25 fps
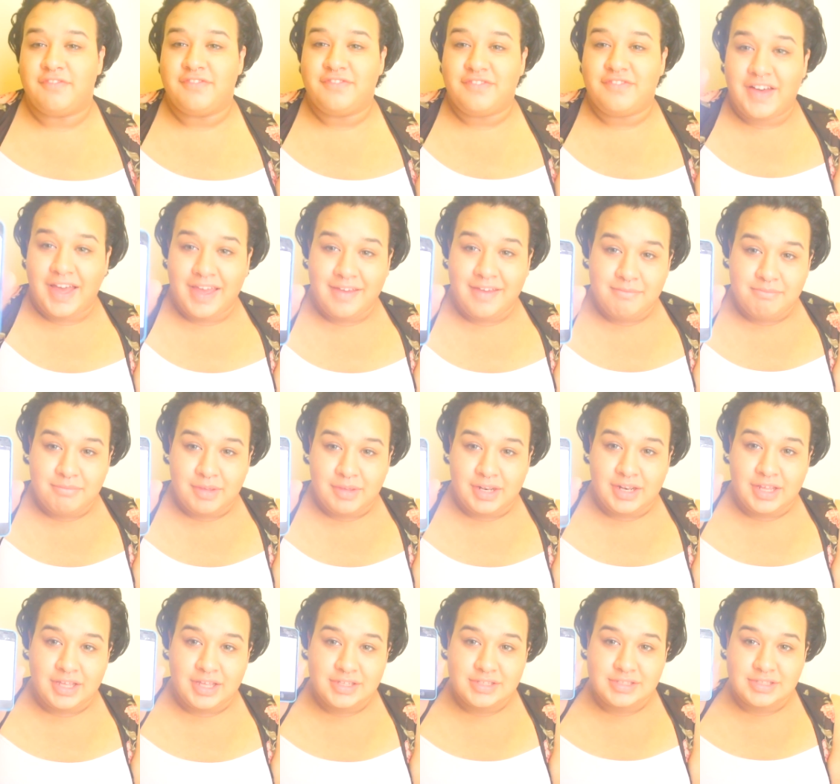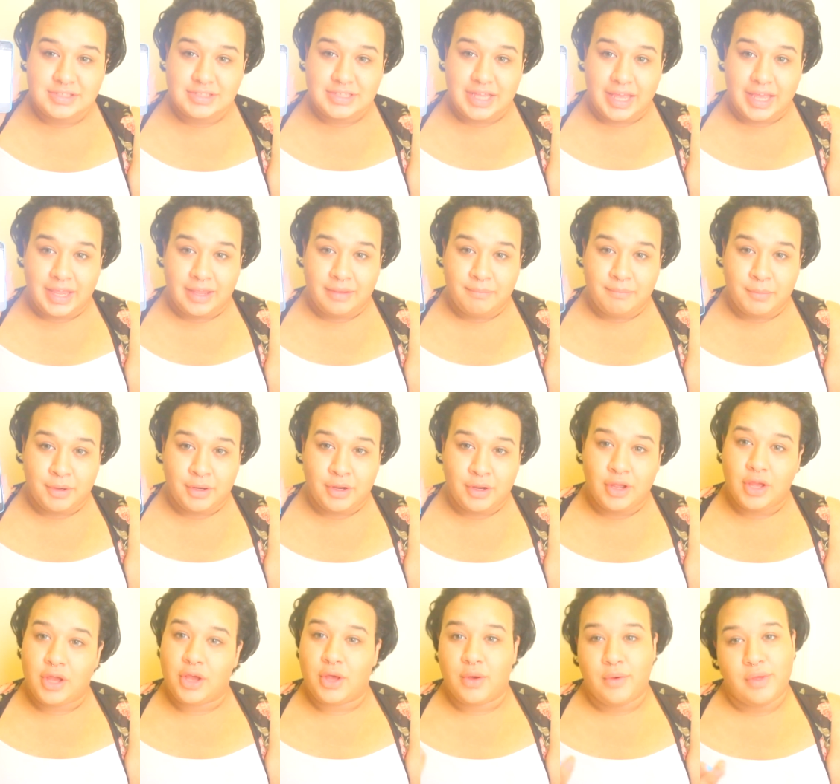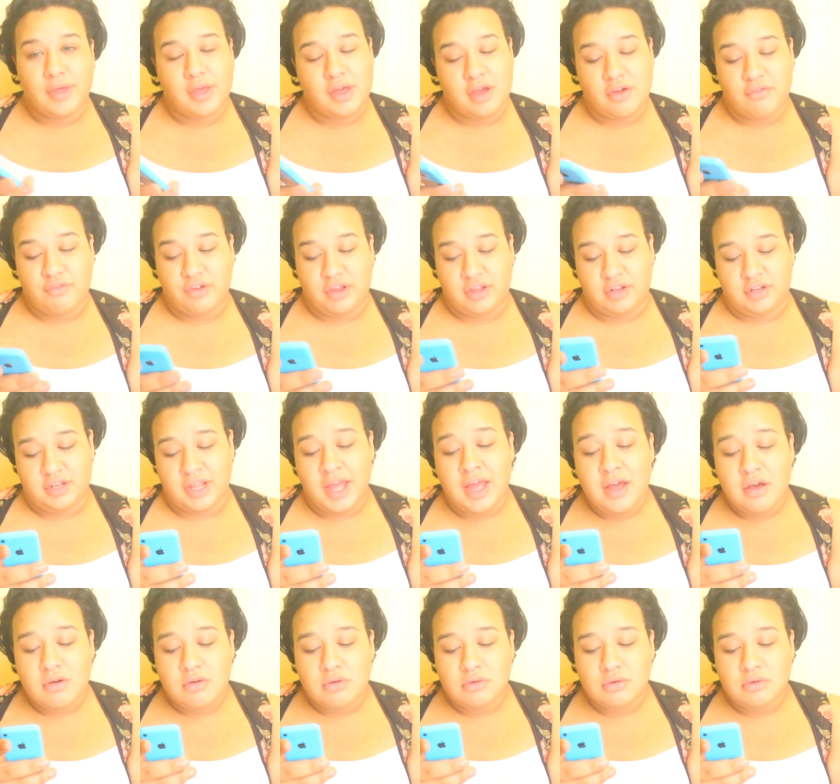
5 minutes timer going on right now.